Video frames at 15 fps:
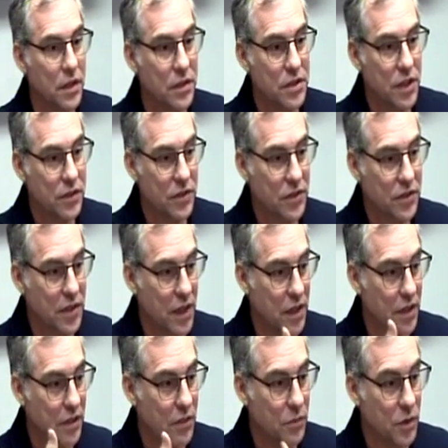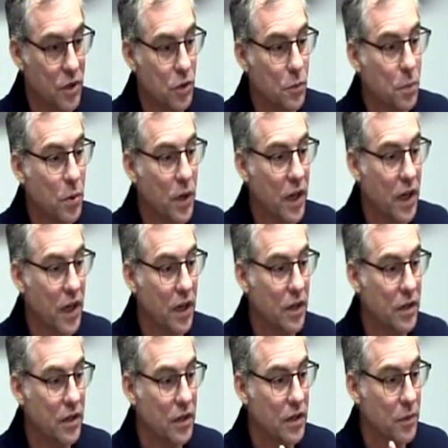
jesus said when you pray